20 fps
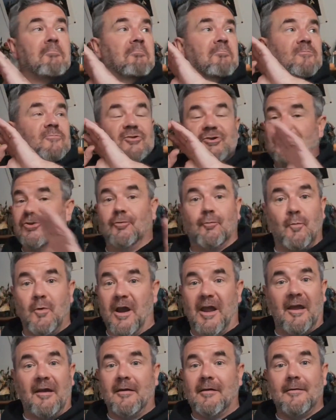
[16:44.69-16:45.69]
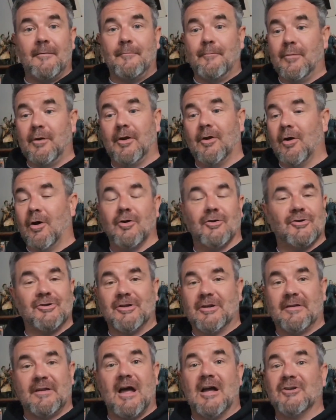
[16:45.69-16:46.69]
somewhere, because
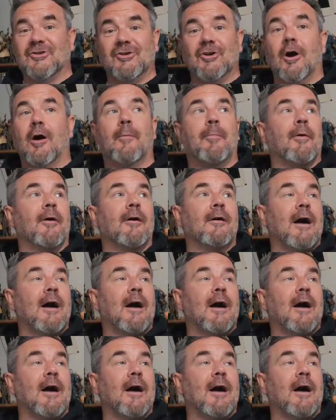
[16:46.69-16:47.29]
that shop,